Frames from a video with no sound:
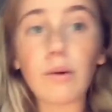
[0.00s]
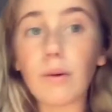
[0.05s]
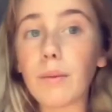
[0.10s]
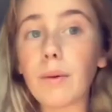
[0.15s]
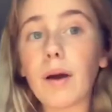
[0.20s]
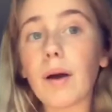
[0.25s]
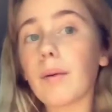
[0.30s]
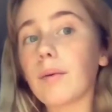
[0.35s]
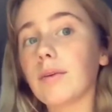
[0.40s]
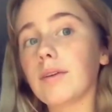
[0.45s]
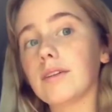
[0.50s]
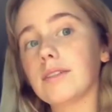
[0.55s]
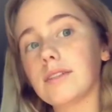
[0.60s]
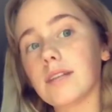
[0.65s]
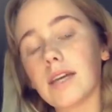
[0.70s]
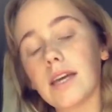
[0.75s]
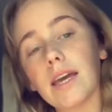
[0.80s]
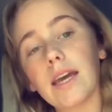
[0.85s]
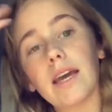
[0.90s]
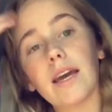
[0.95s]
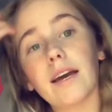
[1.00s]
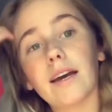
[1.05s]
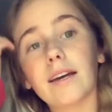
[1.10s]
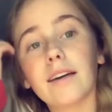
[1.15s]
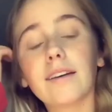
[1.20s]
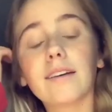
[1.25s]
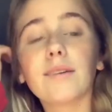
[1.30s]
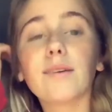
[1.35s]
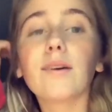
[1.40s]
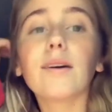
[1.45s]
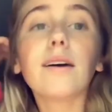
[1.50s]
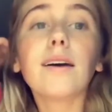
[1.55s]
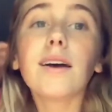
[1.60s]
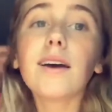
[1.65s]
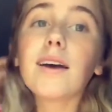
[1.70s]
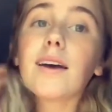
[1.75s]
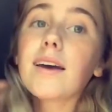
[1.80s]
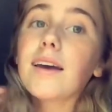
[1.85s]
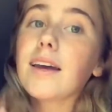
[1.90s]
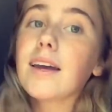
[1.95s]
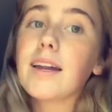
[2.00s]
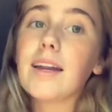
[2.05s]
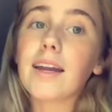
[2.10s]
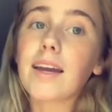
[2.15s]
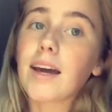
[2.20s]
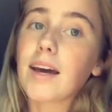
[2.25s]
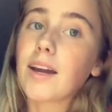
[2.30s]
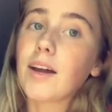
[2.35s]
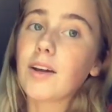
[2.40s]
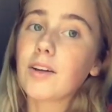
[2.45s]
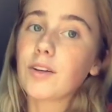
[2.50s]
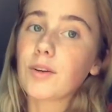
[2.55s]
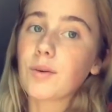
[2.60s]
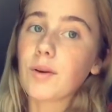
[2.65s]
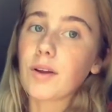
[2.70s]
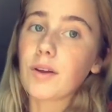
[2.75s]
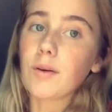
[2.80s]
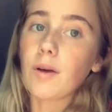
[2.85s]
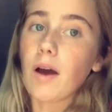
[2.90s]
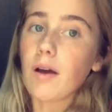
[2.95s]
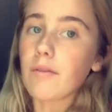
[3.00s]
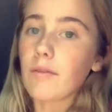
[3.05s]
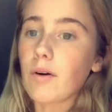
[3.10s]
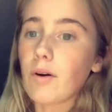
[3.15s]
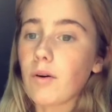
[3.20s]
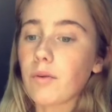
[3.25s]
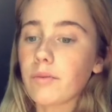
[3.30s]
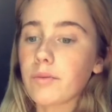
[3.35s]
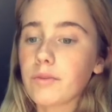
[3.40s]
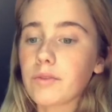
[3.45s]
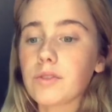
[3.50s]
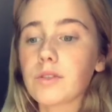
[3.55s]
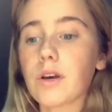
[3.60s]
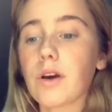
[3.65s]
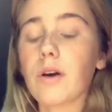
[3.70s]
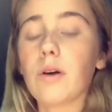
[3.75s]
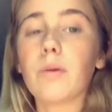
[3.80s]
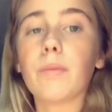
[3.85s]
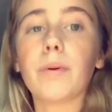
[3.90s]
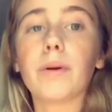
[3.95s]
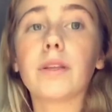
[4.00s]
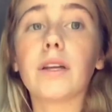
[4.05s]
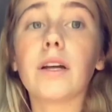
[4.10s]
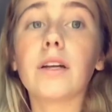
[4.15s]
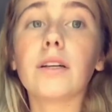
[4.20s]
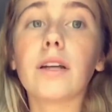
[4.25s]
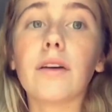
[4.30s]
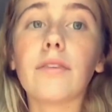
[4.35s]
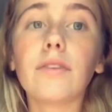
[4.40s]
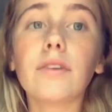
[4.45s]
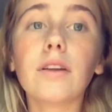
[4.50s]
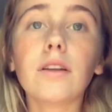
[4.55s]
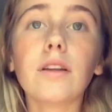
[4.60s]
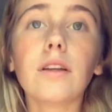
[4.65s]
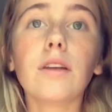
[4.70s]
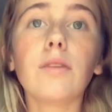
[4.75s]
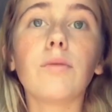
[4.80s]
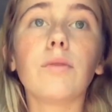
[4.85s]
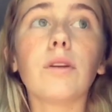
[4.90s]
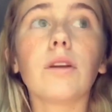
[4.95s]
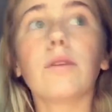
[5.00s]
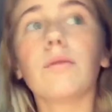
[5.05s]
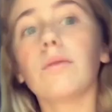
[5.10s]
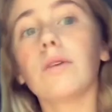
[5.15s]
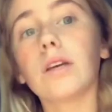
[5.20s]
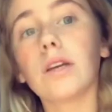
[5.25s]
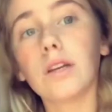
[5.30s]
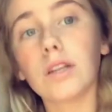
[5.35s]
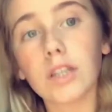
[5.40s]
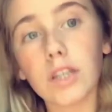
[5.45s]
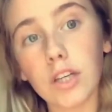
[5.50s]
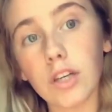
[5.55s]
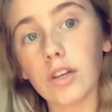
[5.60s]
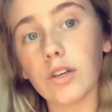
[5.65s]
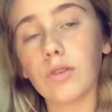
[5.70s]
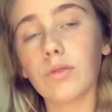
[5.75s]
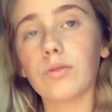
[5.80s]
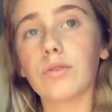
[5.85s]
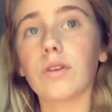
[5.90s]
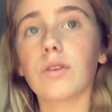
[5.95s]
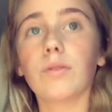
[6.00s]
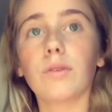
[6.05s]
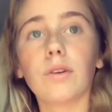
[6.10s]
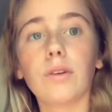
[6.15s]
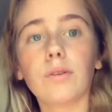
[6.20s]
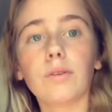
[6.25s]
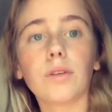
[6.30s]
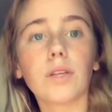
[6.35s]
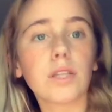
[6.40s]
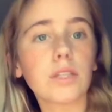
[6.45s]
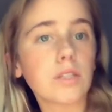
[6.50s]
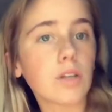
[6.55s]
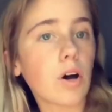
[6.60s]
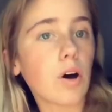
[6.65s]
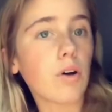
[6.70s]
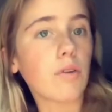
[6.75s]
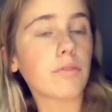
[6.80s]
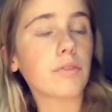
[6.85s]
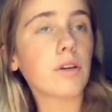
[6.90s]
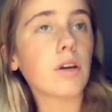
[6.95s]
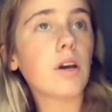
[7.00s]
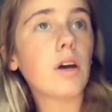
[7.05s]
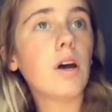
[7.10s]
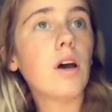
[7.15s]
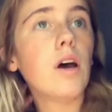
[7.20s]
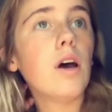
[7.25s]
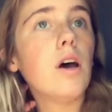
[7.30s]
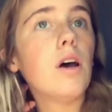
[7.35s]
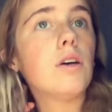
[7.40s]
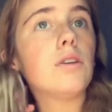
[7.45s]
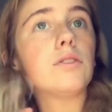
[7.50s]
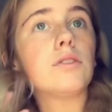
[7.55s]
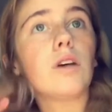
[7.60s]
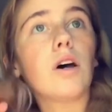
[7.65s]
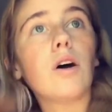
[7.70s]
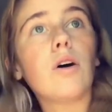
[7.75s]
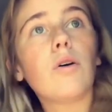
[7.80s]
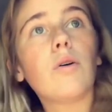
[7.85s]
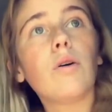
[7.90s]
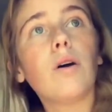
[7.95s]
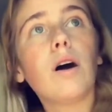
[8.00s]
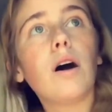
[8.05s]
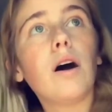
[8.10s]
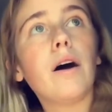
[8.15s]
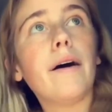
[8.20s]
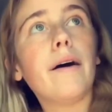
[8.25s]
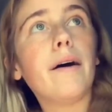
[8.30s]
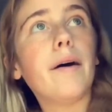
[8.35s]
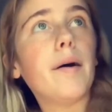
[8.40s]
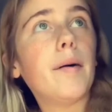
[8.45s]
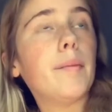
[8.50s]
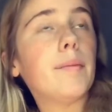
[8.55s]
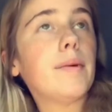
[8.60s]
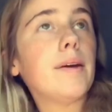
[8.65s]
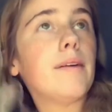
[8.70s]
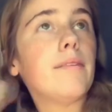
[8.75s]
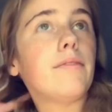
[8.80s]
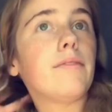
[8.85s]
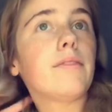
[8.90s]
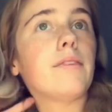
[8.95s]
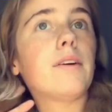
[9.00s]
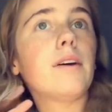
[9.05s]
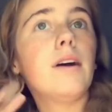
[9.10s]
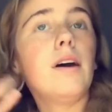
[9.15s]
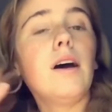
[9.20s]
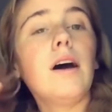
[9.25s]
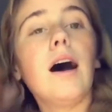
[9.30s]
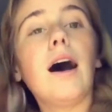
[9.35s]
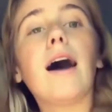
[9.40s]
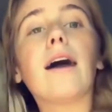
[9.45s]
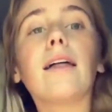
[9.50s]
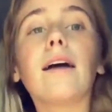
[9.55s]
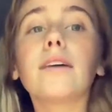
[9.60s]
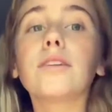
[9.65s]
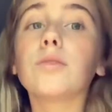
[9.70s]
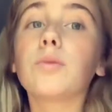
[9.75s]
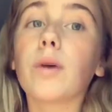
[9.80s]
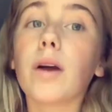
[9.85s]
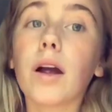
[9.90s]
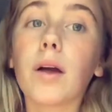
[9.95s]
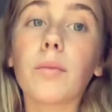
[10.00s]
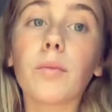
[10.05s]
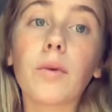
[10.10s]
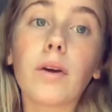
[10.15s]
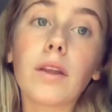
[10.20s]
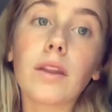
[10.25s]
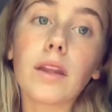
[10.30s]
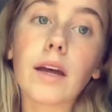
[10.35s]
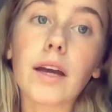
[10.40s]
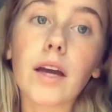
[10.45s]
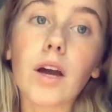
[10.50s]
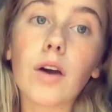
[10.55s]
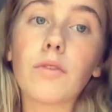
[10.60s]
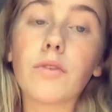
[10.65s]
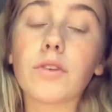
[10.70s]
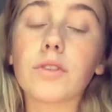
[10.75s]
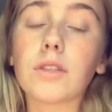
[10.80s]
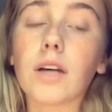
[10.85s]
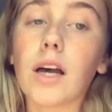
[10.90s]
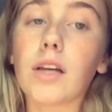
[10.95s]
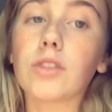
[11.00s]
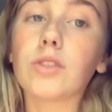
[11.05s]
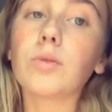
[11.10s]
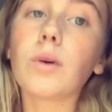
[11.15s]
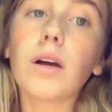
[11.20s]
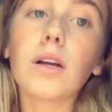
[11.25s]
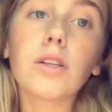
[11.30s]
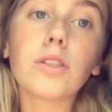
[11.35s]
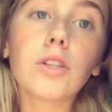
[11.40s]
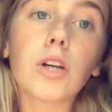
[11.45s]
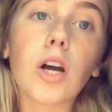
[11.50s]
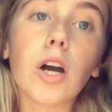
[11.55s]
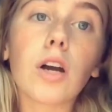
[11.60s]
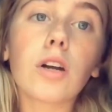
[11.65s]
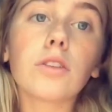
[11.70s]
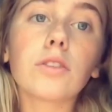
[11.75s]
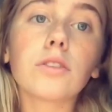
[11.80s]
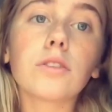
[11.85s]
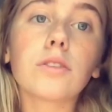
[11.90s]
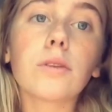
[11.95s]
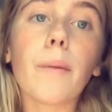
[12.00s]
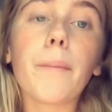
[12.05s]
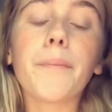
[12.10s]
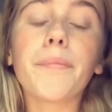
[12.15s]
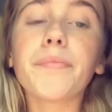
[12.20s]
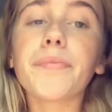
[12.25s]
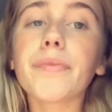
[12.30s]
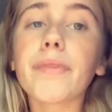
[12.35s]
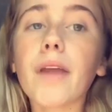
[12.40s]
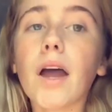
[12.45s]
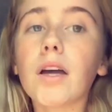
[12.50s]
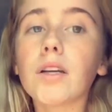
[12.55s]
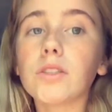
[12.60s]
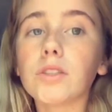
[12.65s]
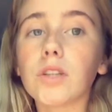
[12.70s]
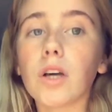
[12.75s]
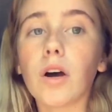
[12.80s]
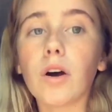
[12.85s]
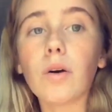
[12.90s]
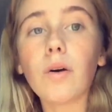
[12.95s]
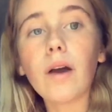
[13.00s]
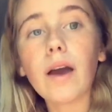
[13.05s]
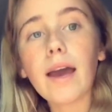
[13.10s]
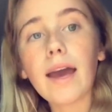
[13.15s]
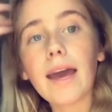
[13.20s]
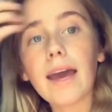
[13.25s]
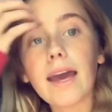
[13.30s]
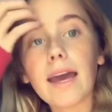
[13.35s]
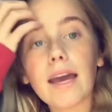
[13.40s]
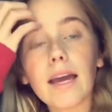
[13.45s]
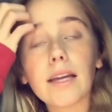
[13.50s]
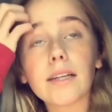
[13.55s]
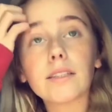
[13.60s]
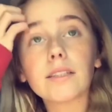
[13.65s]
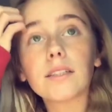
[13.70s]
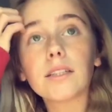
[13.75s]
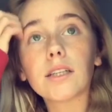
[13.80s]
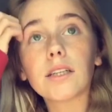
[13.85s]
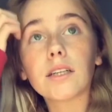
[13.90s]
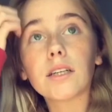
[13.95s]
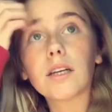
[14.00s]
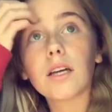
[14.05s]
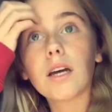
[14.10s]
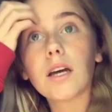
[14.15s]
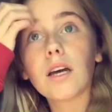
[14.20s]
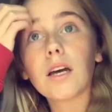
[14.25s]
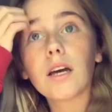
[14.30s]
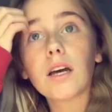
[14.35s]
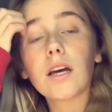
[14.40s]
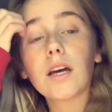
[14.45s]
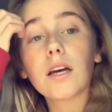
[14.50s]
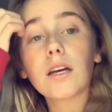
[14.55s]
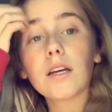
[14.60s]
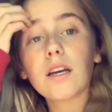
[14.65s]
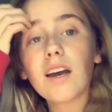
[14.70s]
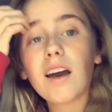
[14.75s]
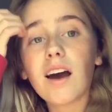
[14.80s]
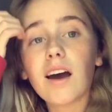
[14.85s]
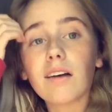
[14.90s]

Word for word: able to see any kind of underwear you have on. So, but they're definitely really, really cute, really, really soft. So, um, if I like to wear them with like oversized sweatshirts so, and yeah.